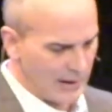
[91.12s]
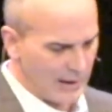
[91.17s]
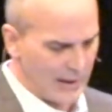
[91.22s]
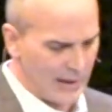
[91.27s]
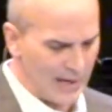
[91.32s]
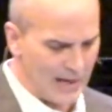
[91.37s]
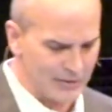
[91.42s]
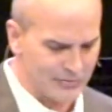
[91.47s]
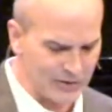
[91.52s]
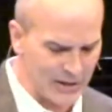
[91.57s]

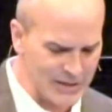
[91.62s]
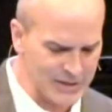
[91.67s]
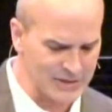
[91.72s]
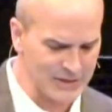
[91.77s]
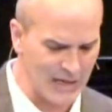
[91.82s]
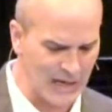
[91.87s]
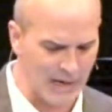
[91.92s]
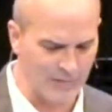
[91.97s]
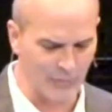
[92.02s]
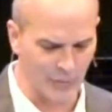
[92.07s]
At that
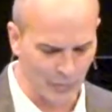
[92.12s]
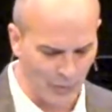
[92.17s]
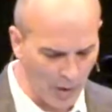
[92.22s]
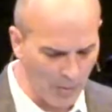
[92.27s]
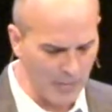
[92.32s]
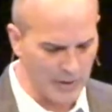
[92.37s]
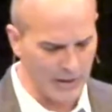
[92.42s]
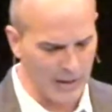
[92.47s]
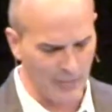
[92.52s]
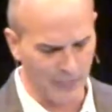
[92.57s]
time, the
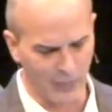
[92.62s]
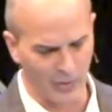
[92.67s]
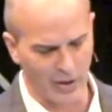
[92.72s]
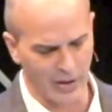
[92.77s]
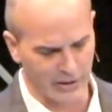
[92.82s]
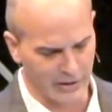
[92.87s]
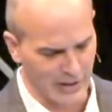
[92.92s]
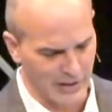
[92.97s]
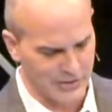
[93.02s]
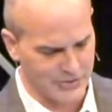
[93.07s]
Roman Emperor
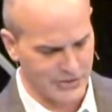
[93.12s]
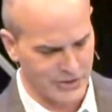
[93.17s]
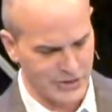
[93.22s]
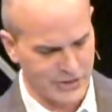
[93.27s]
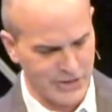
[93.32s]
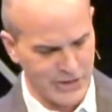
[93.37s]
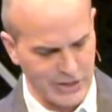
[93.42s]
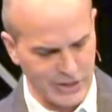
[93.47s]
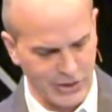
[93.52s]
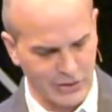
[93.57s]
Augustus,
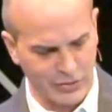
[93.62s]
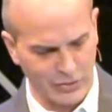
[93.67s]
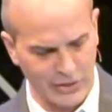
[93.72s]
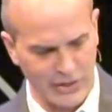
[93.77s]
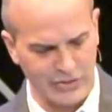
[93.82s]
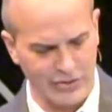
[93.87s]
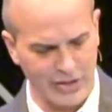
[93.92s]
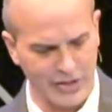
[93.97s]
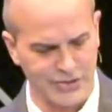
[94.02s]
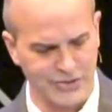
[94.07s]
he
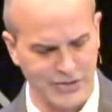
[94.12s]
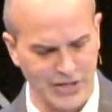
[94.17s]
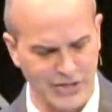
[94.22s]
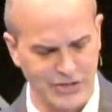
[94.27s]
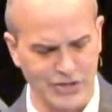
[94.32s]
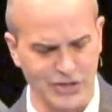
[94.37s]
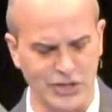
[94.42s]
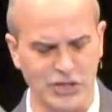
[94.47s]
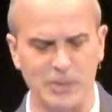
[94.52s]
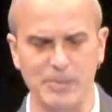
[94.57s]
decreed that a
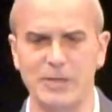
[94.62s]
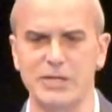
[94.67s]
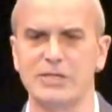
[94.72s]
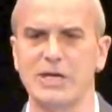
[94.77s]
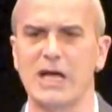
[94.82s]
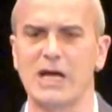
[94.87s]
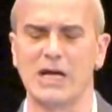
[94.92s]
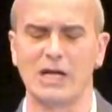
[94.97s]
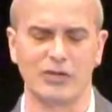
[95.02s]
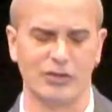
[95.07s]
census should be
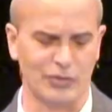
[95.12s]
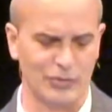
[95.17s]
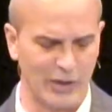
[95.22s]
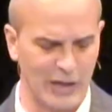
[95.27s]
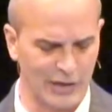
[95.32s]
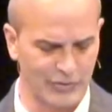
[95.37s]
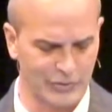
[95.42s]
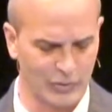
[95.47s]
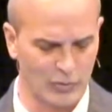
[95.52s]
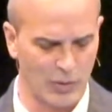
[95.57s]
taken
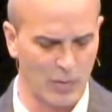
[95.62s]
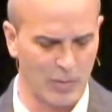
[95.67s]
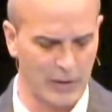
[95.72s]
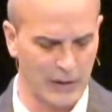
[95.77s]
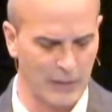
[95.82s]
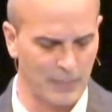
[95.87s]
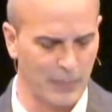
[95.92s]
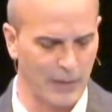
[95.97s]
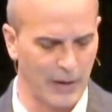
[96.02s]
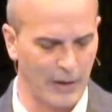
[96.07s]
throughout the Roman
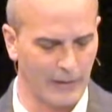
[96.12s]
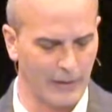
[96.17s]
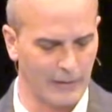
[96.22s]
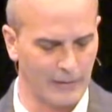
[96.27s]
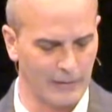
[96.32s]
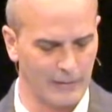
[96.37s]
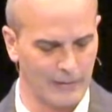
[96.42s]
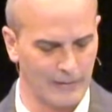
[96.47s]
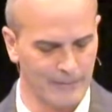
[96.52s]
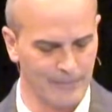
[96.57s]
Empire.
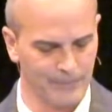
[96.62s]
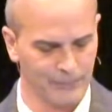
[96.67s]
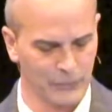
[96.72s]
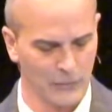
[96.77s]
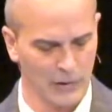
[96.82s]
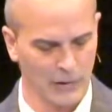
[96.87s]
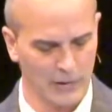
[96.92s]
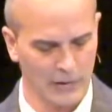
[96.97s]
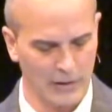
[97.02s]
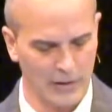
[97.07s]

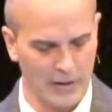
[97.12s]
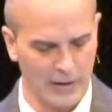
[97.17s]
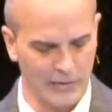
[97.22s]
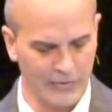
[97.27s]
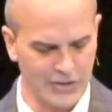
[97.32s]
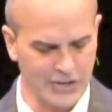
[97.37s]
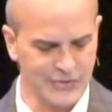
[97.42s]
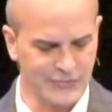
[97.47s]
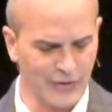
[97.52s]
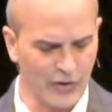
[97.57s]
And
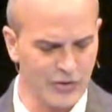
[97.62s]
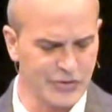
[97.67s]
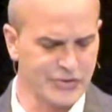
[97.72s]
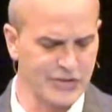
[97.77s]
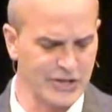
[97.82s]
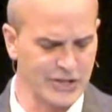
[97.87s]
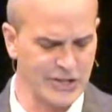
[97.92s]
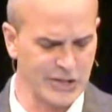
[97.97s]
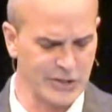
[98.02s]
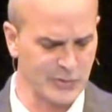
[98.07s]
this first
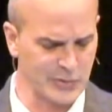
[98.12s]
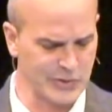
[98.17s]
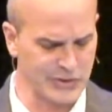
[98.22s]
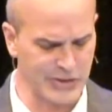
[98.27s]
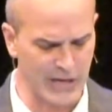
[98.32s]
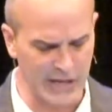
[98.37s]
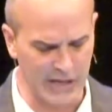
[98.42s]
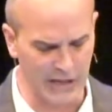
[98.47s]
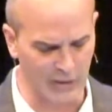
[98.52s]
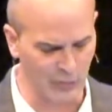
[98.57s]
census was
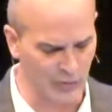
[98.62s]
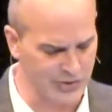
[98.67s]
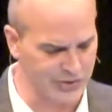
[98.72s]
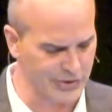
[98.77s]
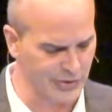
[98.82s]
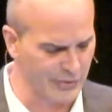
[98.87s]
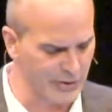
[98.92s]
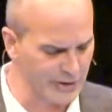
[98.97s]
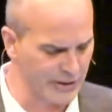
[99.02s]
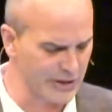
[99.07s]
taken when
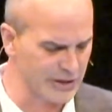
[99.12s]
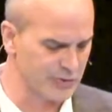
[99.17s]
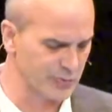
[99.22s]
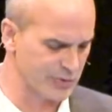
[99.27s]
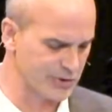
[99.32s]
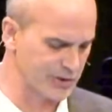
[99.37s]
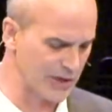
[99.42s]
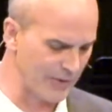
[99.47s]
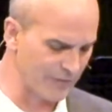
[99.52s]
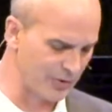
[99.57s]
Cyrenius was
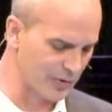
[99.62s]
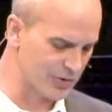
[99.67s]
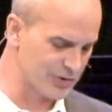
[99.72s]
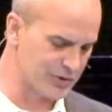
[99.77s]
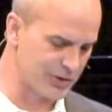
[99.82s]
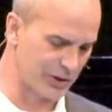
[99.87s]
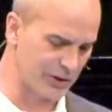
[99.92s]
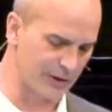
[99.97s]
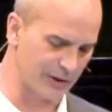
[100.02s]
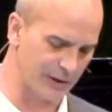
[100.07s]
governor of
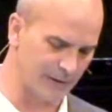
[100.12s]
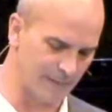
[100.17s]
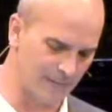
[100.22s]
Syria.